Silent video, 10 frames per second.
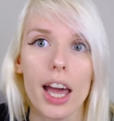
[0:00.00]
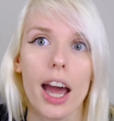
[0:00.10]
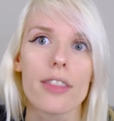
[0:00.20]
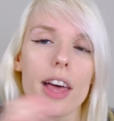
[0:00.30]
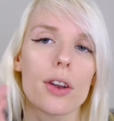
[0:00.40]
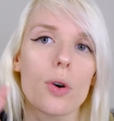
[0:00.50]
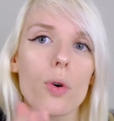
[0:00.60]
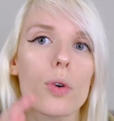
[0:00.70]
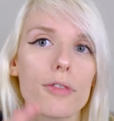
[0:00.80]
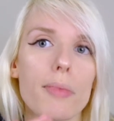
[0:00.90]
and then
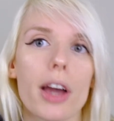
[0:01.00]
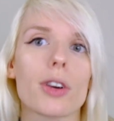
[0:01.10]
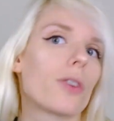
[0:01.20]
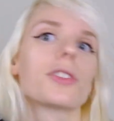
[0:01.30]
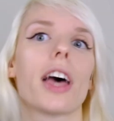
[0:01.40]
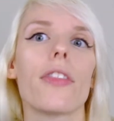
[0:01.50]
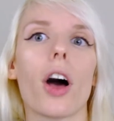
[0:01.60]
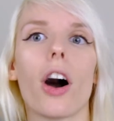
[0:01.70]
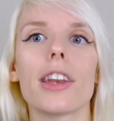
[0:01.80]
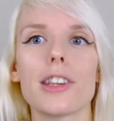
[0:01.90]
all of my content that
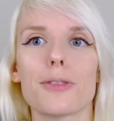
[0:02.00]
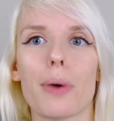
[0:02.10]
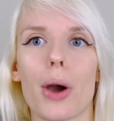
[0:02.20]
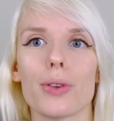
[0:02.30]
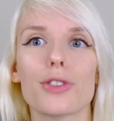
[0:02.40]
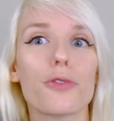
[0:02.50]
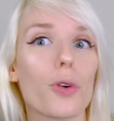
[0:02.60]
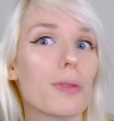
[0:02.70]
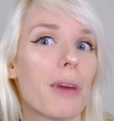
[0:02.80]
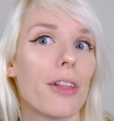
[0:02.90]
I need to post
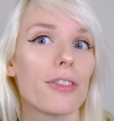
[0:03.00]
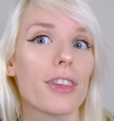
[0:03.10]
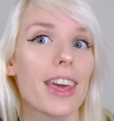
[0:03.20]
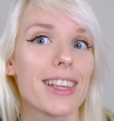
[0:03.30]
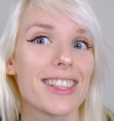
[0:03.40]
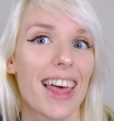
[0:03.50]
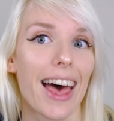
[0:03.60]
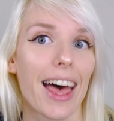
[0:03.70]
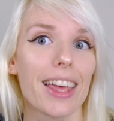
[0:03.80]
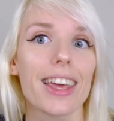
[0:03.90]
for the month is
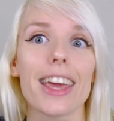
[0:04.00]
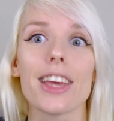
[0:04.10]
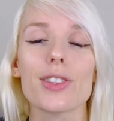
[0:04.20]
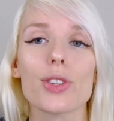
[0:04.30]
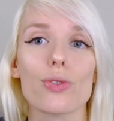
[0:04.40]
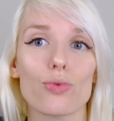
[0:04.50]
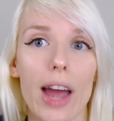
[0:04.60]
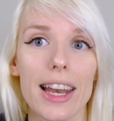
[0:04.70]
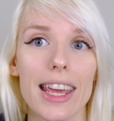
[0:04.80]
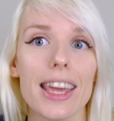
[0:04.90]
there. It's
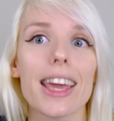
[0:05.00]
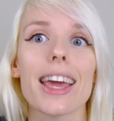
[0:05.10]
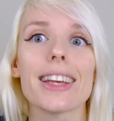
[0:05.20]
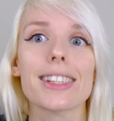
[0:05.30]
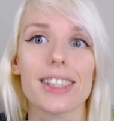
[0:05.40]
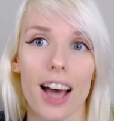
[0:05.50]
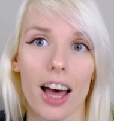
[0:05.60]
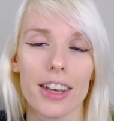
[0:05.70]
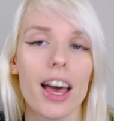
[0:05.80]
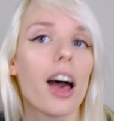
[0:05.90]
ready, it's
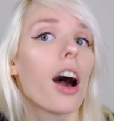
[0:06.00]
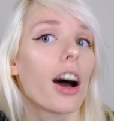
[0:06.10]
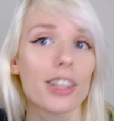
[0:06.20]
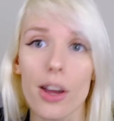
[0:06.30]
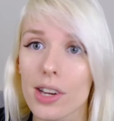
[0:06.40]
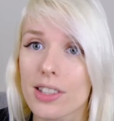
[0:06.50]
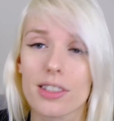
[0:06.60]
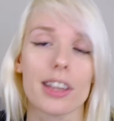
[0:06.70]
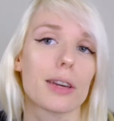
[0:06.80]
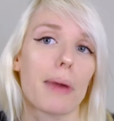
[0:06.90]
done. I don't need to
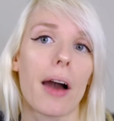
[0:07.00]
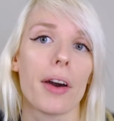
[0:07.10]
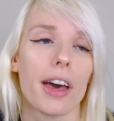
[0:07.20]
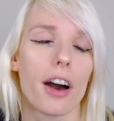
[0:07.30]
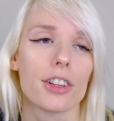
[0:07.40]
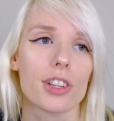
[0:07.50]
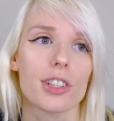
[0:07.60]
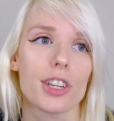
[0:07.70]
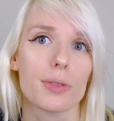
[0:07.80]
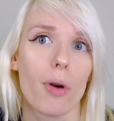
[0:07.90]
think about it. I
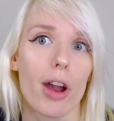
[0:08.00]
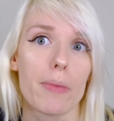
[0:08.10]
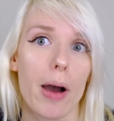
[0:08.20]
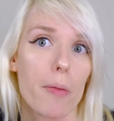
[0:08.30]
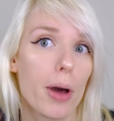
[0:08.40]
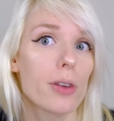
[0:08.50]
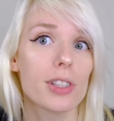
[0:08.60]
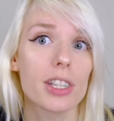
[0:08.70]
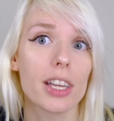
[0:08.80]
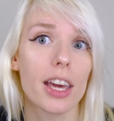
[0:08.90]
just need to worry about
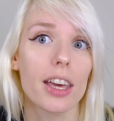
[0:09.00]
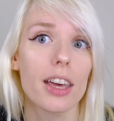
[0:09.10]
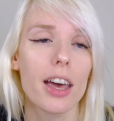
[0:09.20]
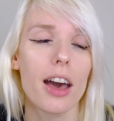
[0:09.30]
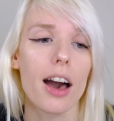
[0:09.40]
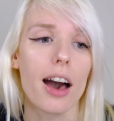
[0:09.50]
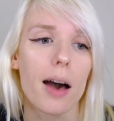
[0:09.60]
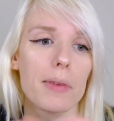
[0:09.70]
posting it. And